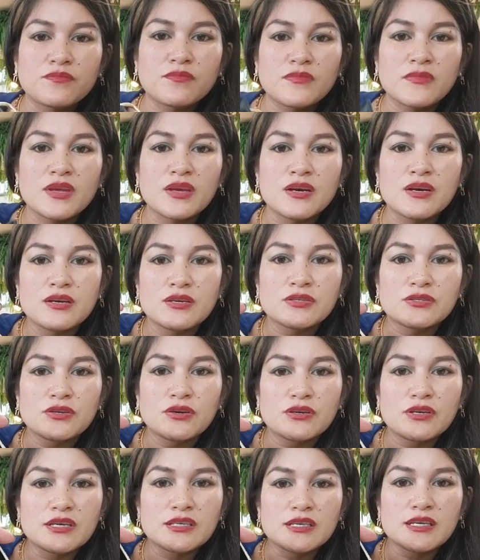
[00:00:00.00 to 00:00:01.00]

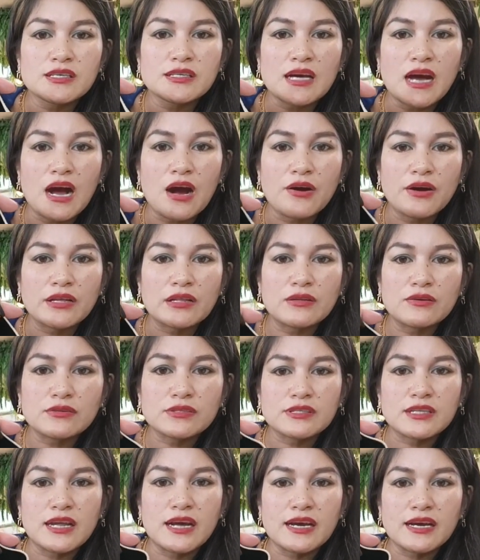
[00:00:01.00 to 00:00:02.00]
This is how it
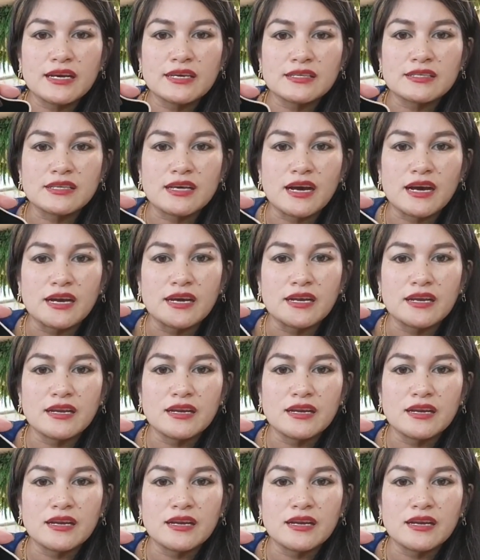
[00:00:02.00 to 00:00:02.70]
looks like inside.